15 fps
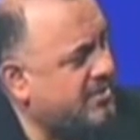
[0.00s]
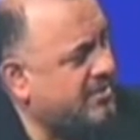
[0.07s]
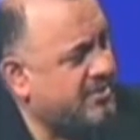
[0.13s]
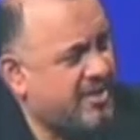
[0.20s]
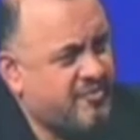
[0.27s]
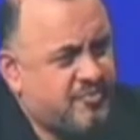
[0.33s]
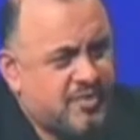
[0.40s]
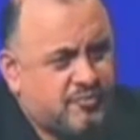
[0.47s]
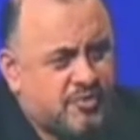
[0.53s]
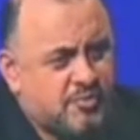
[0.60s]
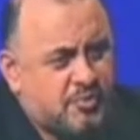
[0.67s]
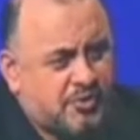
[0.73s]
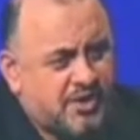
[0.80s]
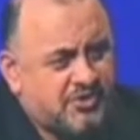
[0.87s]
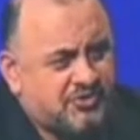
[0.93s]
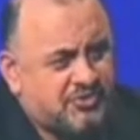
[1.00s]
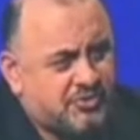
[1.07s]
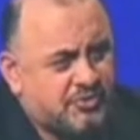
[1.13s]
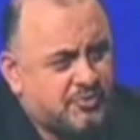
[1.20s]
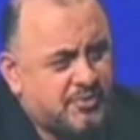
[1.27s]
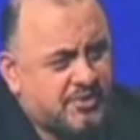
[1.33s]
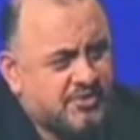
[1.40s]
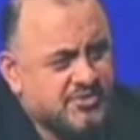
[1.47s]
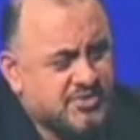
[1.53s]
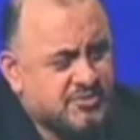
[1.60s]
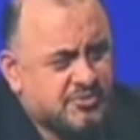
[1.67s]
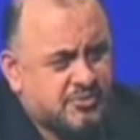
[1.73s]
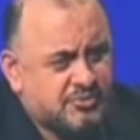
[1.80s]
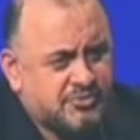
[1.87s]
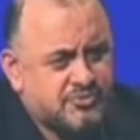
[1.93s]
they've been replaced too because they're
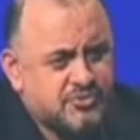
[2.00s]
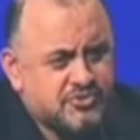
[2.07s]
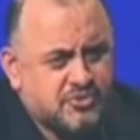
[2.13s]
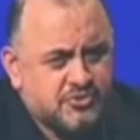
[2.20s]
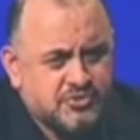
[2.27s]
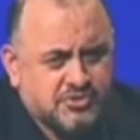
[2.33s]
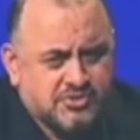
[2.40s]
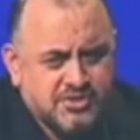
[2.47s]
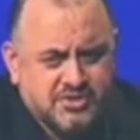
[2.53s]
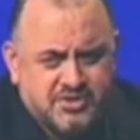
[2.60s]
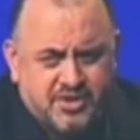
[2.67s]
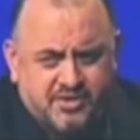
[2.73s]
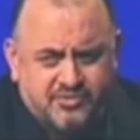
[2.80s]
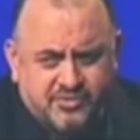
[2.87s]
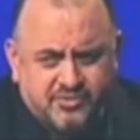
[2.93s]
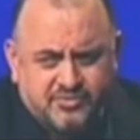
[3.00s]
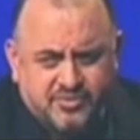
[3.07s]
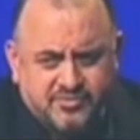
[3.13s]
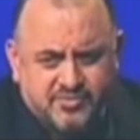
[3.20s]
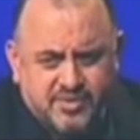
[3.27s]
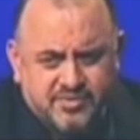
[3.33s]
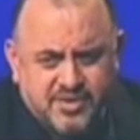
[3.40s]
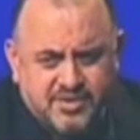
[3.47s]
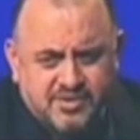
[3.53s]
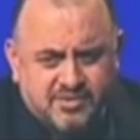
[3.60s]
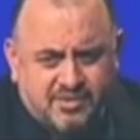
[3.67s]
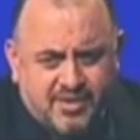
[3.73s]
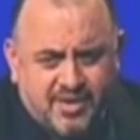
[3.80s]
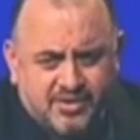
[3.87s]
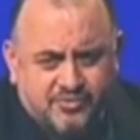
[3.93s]
a little too surgically intensive and they didn't
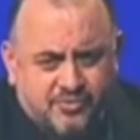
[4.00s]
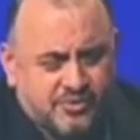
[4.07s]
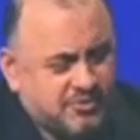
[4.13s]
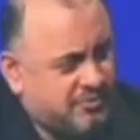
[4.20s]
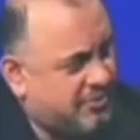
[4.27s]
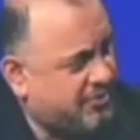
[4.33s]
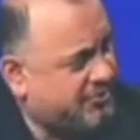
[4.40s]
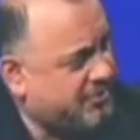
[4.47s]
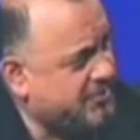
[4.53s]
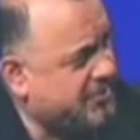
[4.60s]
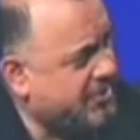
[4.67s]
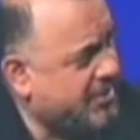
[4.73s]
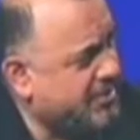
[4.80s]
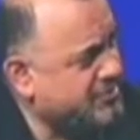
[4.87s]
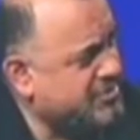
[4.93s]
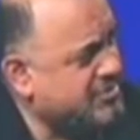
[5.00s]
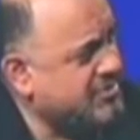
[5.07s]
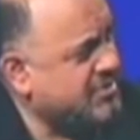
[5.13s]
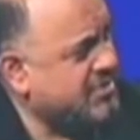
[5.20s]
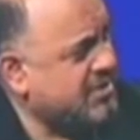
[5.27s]
last very long sometimes.